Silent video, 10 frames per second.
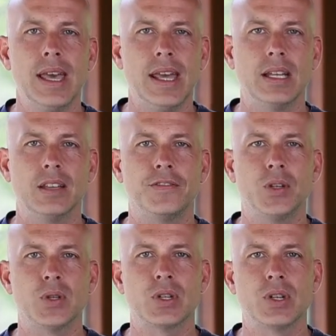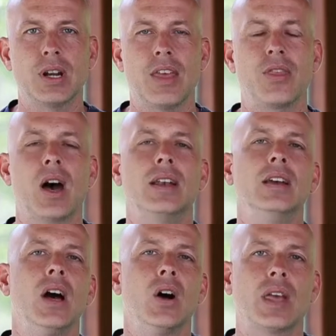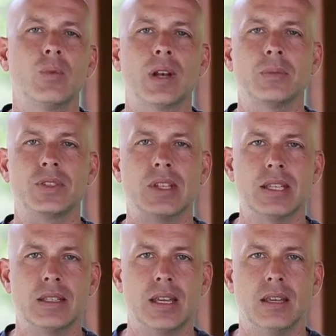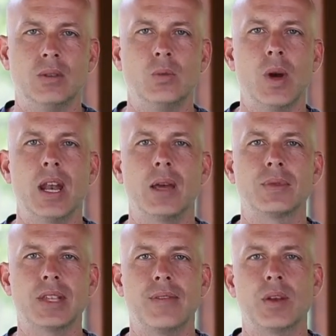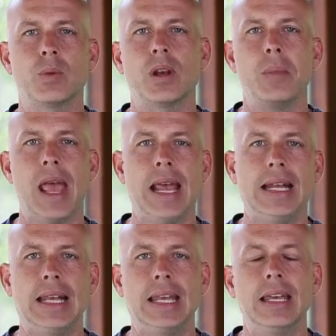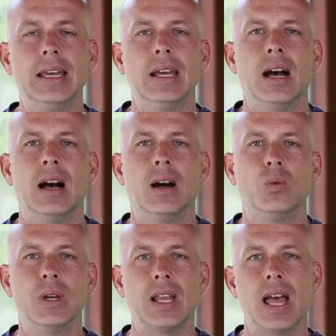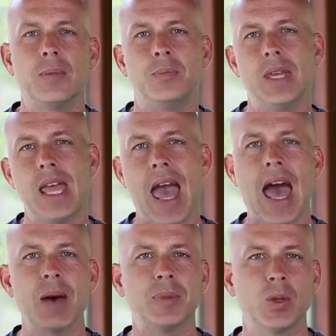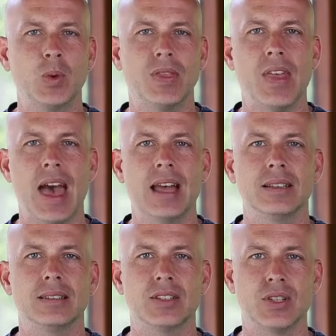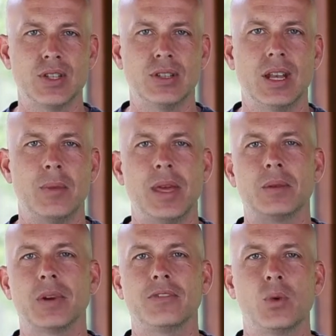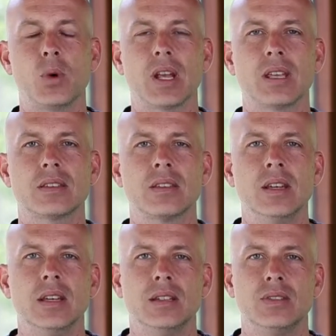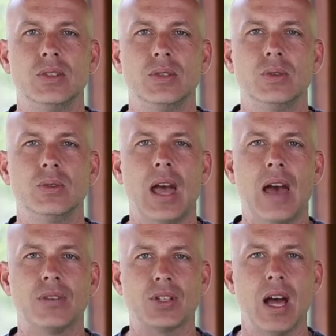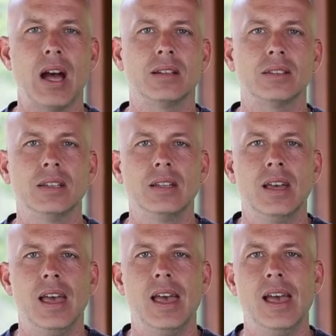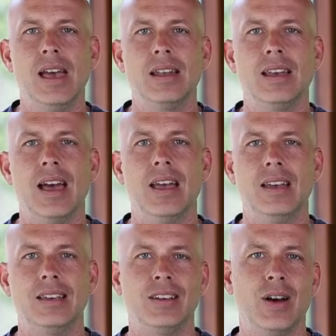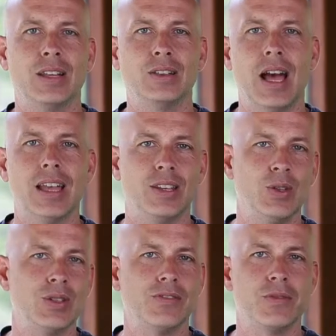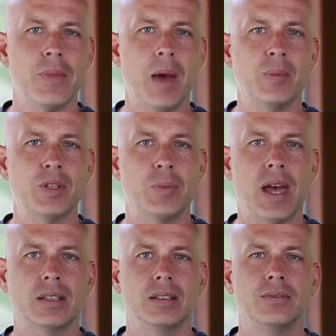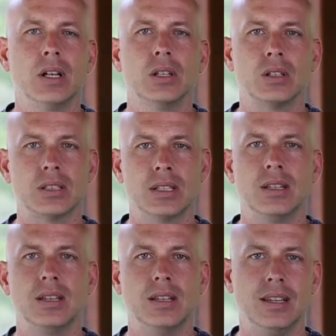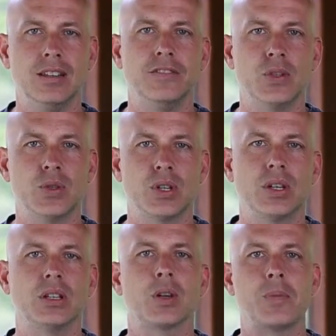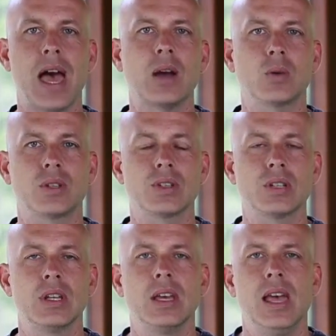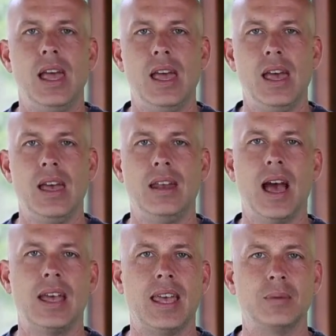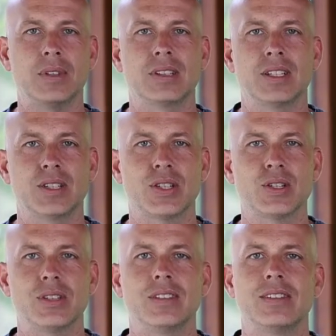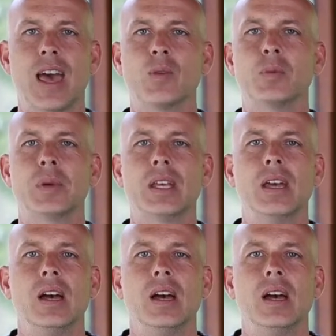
into the future, and I thought, okay, when I'm 60, when I'm 70, when I'm 80, will I be happy with that decision that I made in my 40s to have a child? And I used it from that perspective, looked in the future and looked backwards, and I came to the decision that that would be